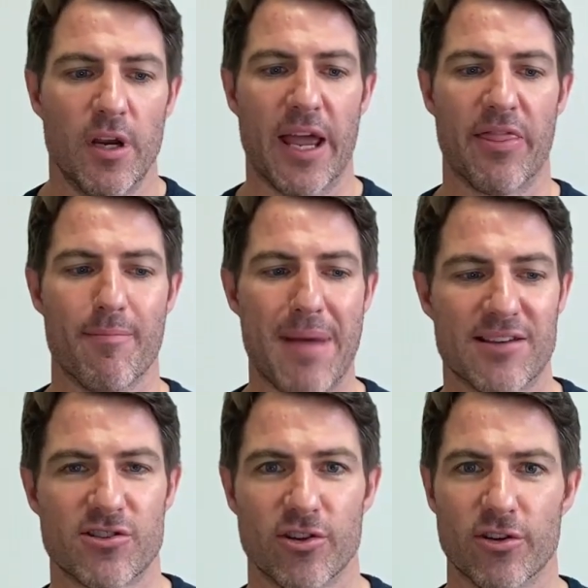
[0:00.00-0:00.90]
and the
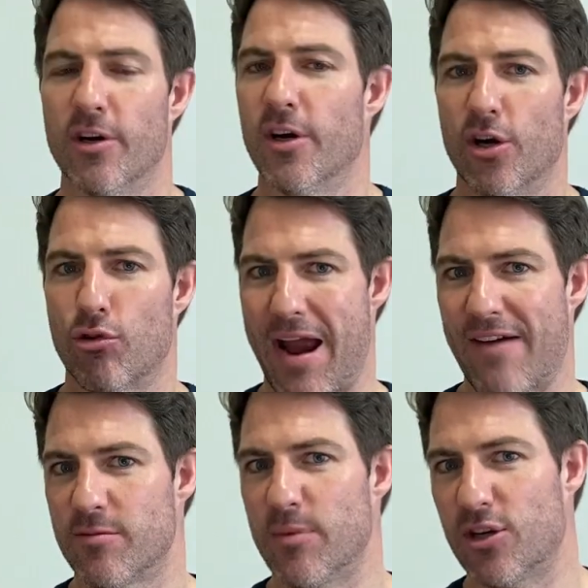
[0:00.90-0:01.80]
master
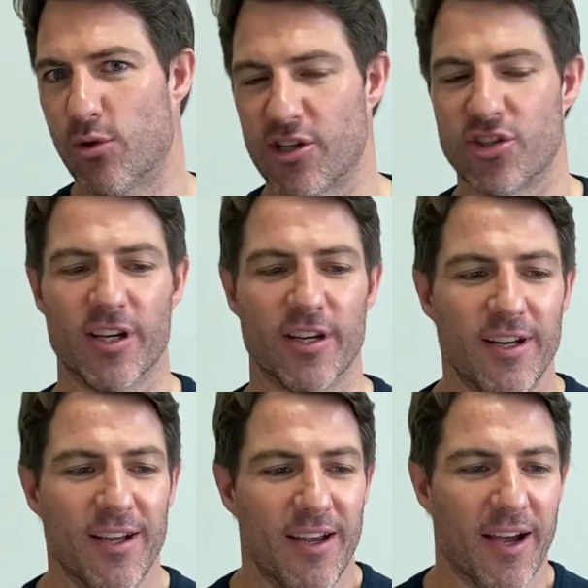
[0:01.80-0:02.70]
craftsman question,
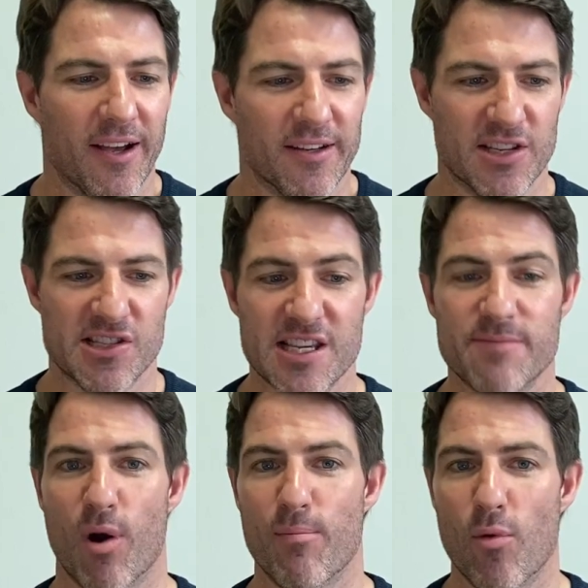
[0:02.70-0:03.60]
does this
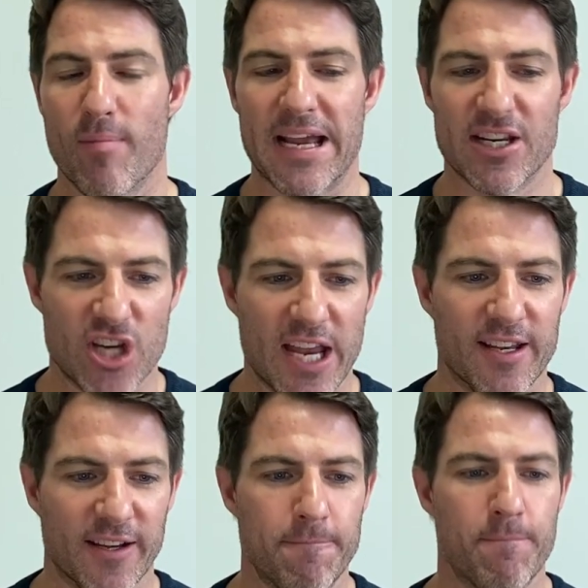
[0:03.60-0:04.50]
promote my
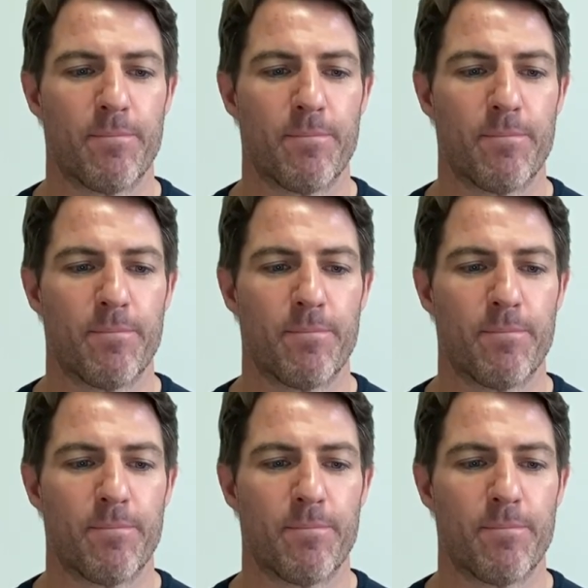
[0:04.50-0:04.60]
agenda?